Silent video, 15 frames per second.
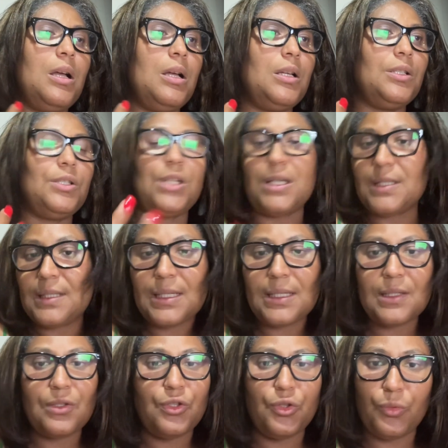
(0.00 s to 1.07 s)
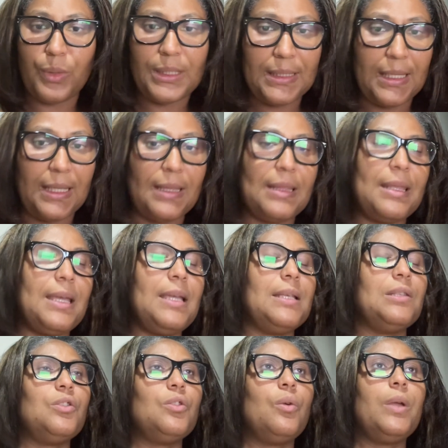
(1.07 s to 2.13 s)
justice during certain
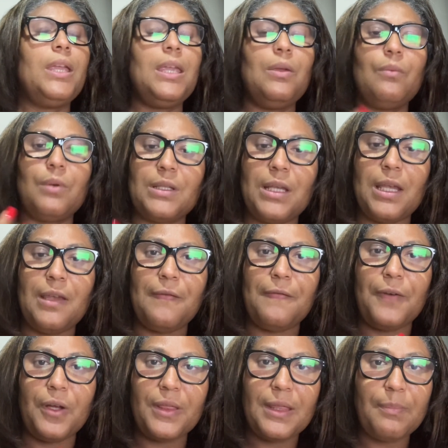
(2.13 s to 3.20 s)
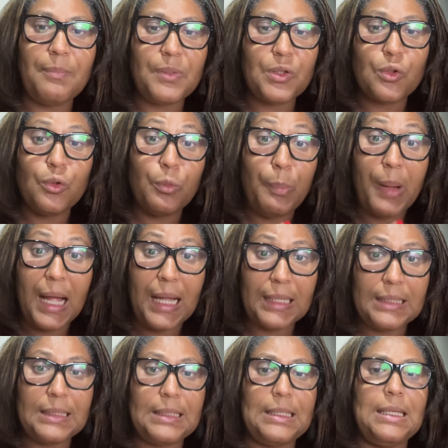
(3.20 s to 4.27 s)
things. So he fought the school
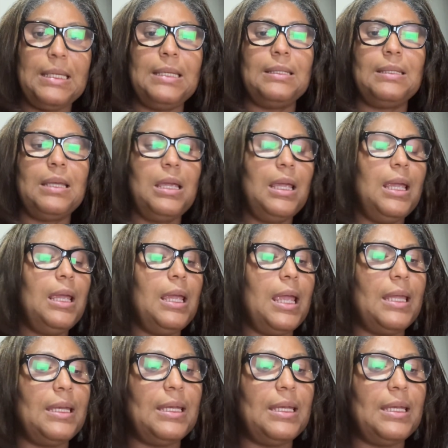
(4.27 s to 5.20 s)
policies, and